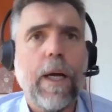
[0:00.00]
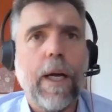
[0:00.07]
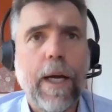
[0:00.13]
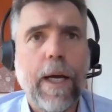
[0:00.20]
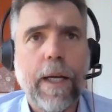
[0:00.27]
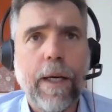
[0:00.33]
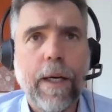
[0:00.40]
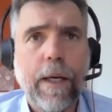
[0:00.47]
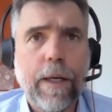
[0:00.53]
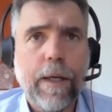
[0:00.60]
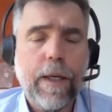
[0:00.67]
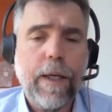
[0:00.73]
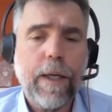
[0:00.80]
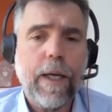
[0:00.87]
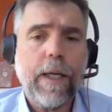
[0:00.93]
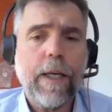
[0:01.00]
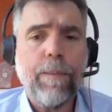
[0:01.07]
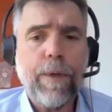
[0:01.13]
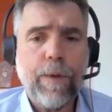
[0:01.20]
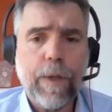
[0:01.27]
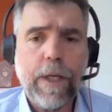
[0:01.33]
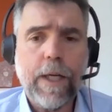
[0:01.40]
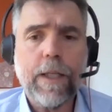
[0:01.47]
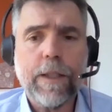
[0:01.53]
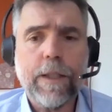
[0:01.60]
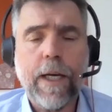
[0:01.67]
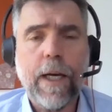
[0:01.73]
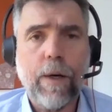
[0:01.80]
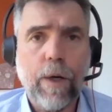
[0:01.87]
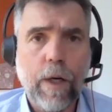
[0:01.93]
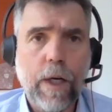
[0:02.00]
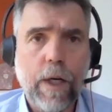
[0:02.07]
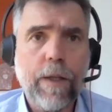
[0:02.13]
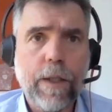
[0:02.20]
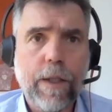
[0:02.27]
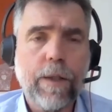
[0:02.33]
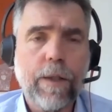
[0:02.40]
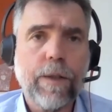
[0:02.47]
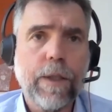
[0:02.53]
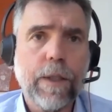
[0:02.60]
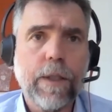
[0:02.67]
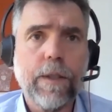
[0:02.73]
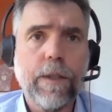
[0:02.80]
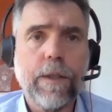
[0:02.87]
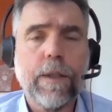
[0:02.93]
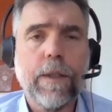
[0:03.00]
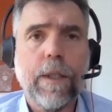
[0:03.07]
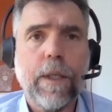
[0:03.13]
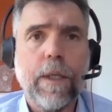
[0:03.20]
And it can be related to how high the dose is,